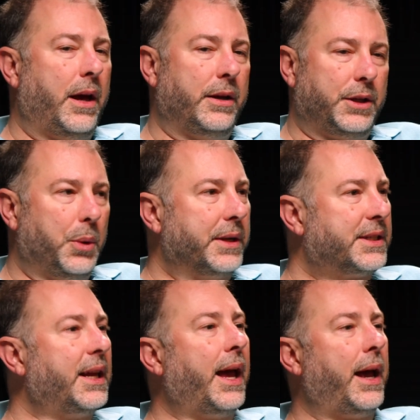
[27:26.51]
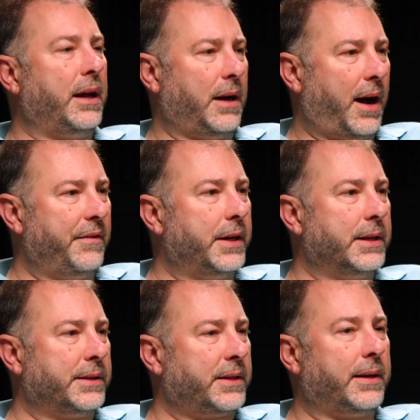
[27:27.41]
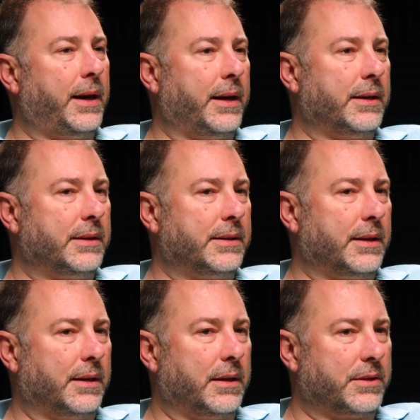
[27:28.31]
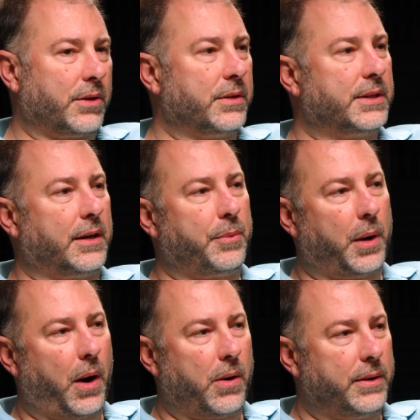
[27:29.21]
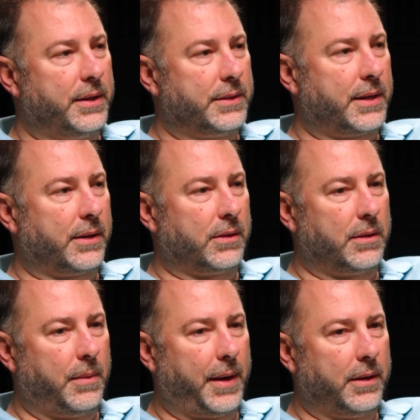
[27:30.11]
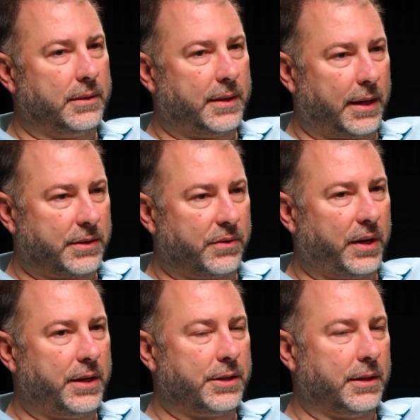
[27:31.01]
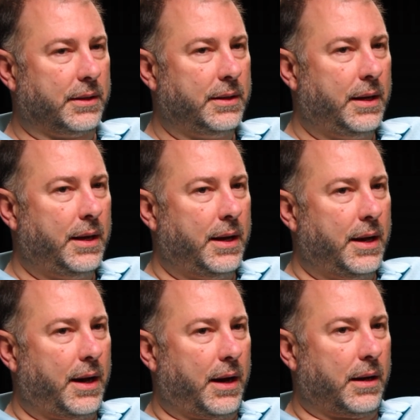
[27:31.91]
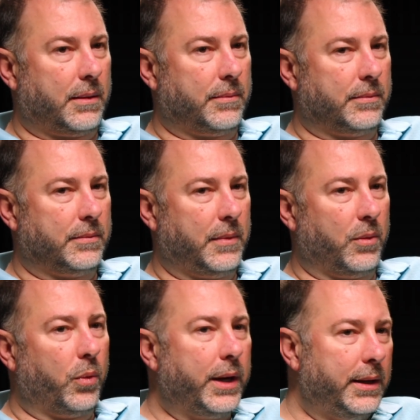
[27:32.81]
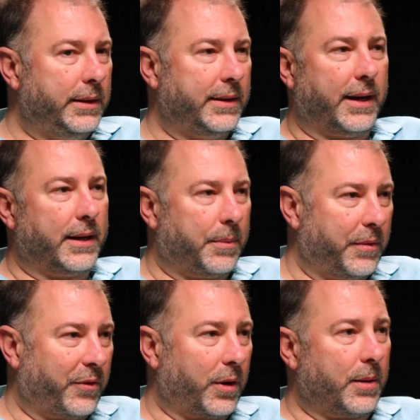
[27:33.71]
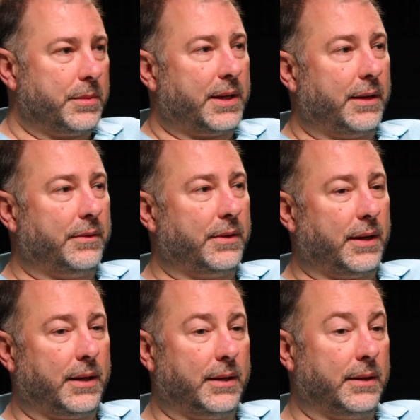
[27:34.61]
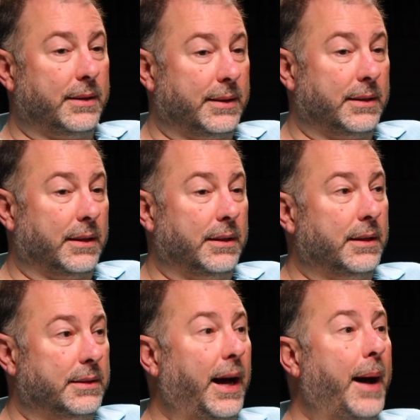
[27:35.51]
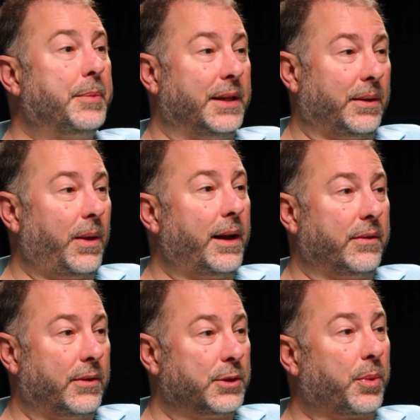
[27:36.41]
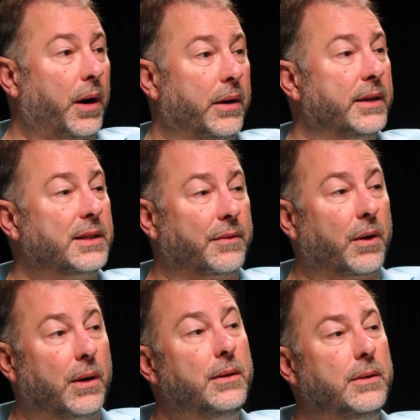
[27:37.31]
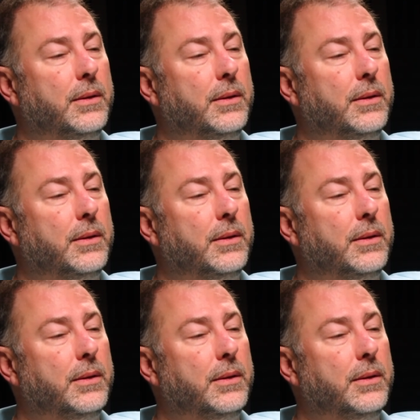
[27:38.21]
USDA obviously has a certain set of priorities that are about conservation. We at Up in Farms have adopted a lot of those priorities of our own.